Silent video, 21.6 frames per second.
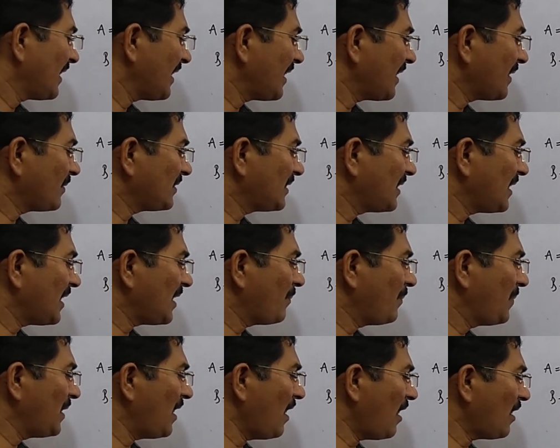they
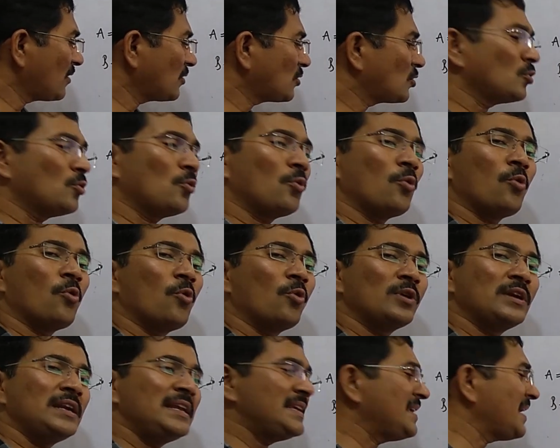belong to
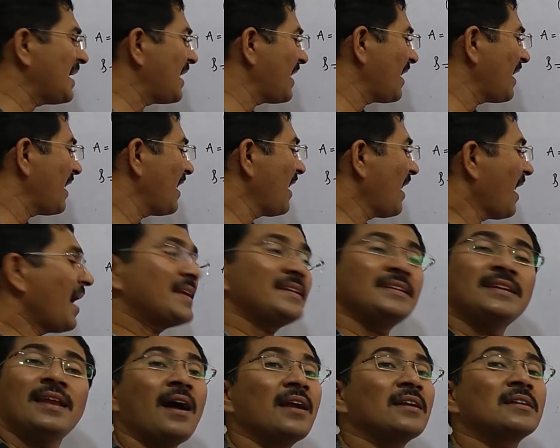only A and
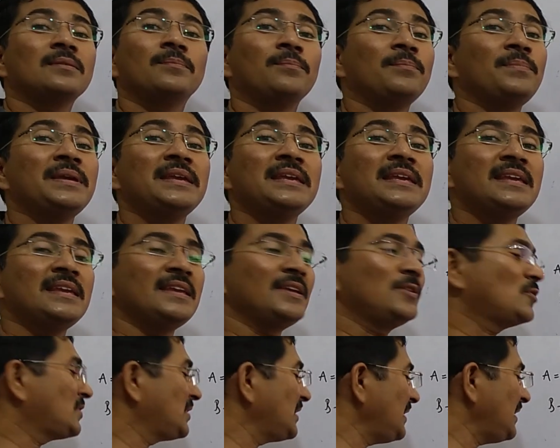not B. You
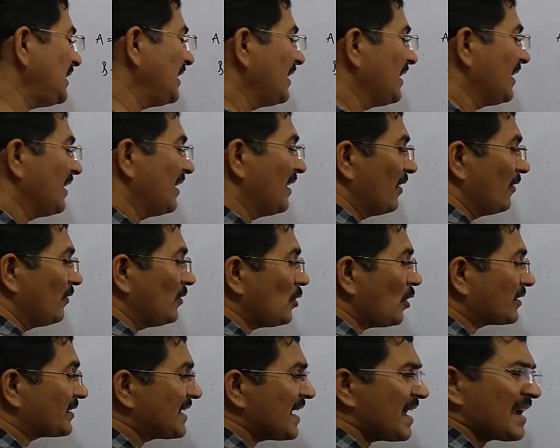see, you have
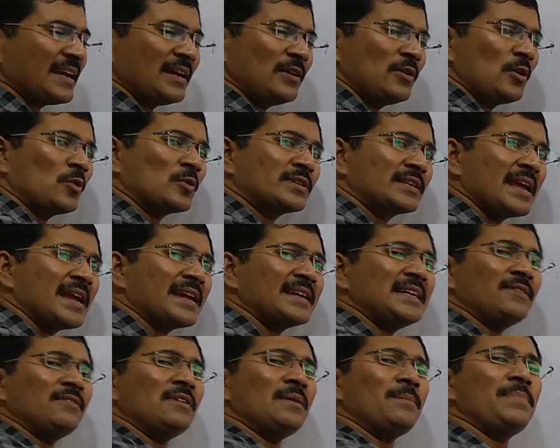taken
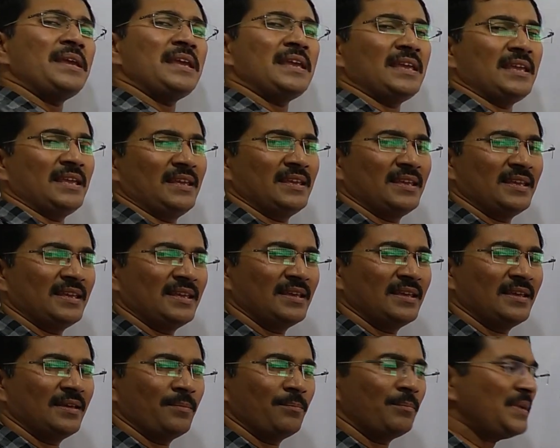away B.
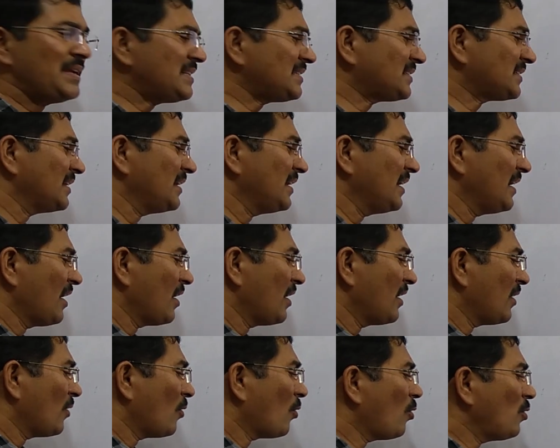Means
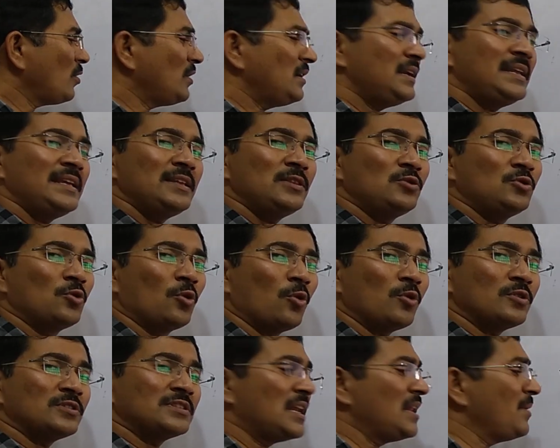only those
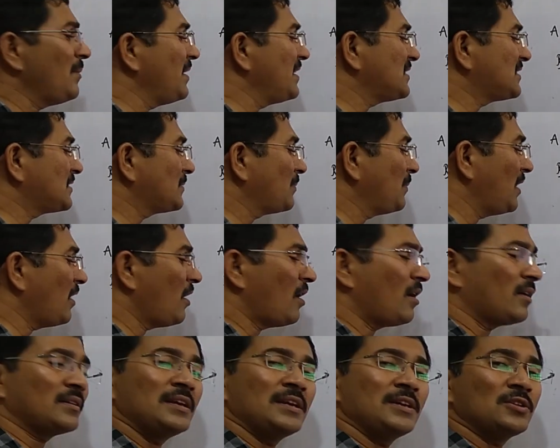elements
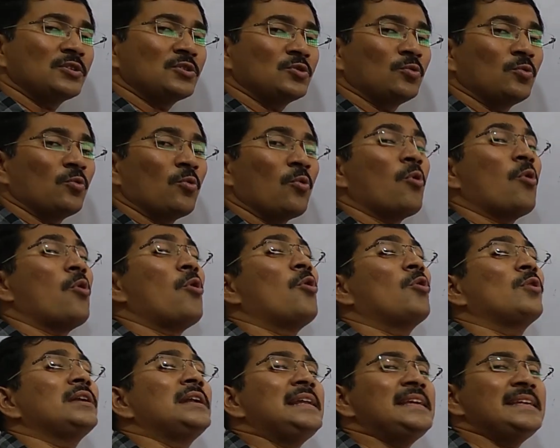belonging to
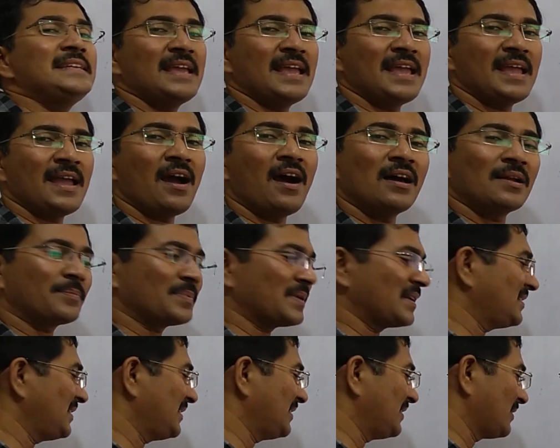only A are
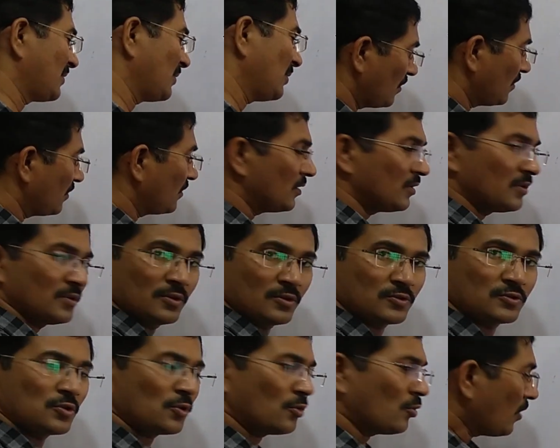present.
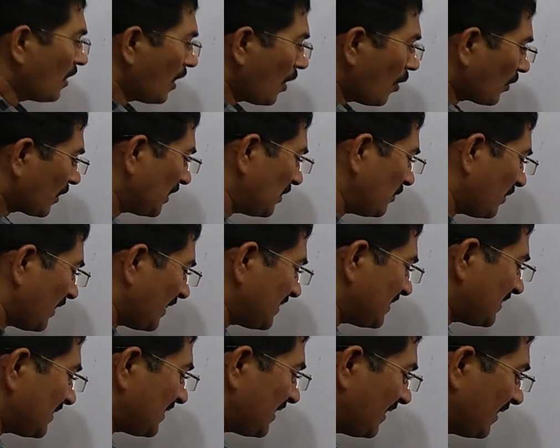So how can you write
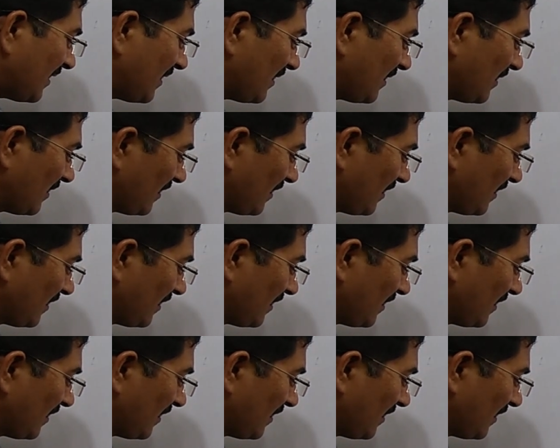it in